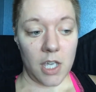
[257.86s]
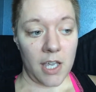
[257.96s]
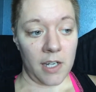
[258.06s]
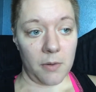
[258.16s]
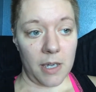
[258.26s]

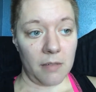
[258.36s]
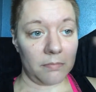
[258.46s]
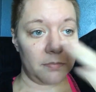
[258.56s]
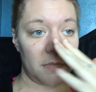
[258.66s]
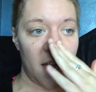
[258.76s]
anyway,
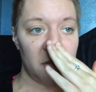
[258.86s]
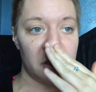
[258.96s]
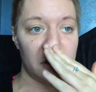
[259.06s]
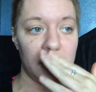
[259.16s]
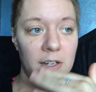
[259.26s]
I
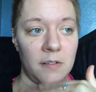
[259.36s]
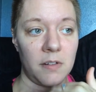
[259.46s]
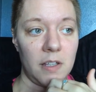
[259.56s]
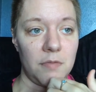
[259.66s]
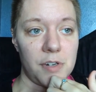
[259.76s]
was getting
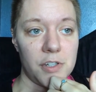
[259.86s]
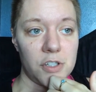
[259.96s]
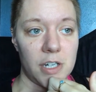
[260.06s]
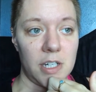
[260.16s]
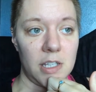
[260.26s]
really
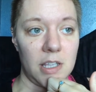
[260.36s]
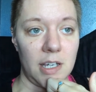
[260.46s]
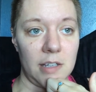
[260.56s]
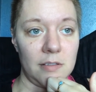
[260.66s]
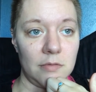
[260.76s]
frustrated
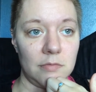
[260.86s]
that